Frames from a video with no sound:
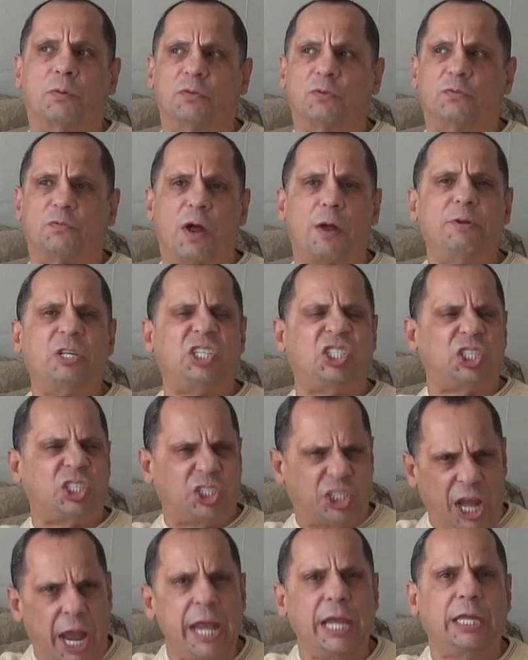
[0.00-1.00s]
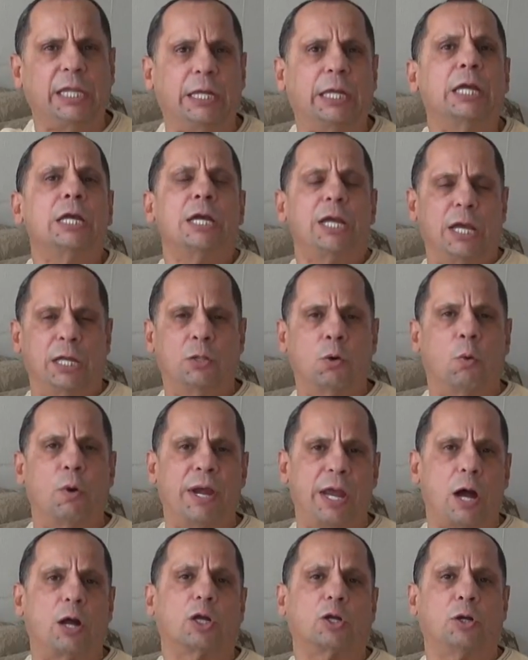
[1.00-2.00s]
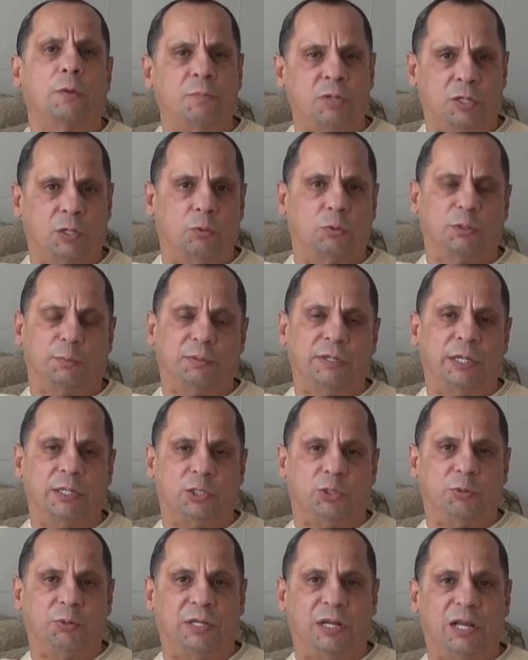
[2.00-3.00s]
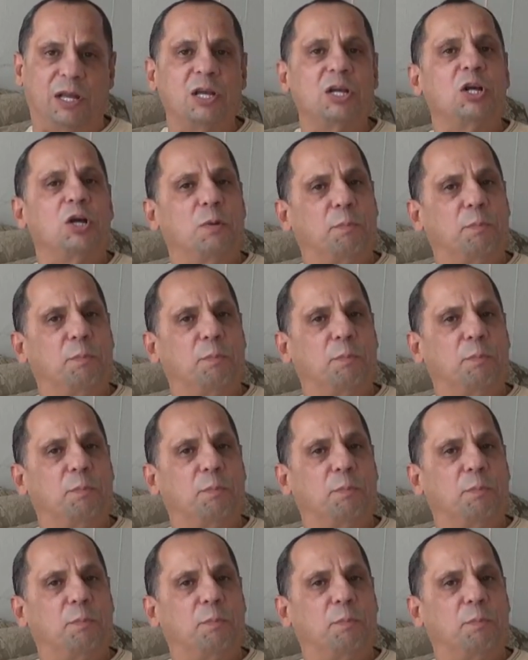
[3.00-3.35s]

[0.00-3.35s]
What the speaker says: It was very shady in the way our community was being treated.